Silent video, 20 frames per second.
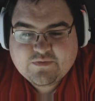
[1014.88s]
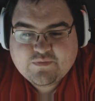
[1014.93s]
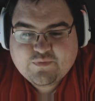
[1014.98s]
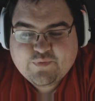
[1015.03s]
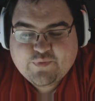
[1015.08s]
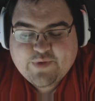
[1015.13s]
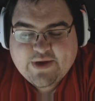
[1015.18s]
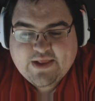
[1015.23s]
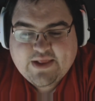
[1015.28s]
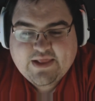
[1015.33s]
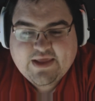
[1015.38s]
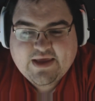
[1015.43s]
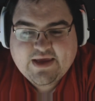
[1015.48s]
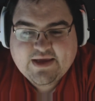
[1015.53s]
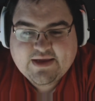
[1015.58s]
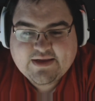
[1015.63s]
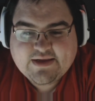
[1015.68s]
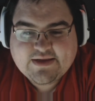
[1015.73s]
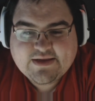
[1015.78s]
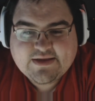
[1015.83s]

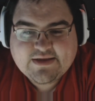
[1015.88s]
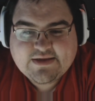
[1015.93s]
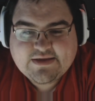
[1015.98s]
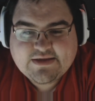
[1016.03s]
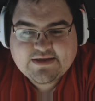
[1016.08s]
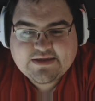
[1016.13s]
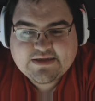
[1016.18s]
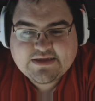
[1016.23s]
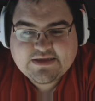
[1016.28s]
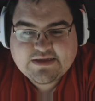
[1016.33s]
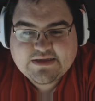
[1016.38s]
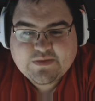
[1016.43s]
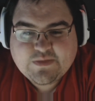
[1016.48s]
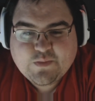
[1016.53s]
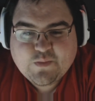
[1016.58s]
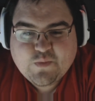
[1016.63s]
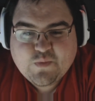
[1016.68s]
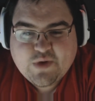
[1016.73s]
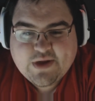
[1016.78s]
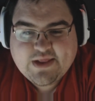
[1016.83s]
really,
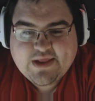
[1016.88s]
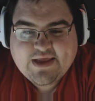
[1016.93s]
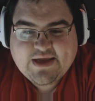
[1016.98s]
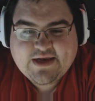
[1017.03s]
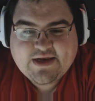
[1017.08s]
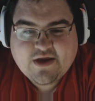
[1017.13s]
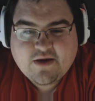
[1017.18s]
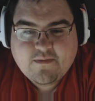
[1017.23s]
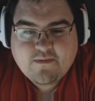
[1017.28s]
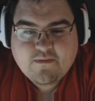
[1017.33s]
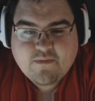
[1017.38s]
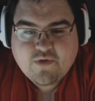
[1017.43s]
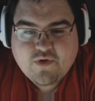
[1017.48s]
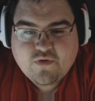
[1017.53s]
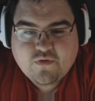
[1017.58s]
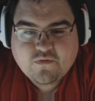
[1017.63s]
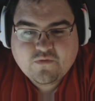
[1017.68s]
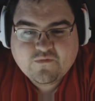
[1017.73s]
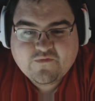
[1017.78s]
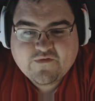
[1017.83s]
really dumb
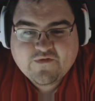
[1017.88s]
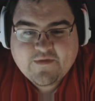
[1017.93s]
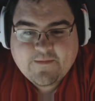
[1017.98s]
move.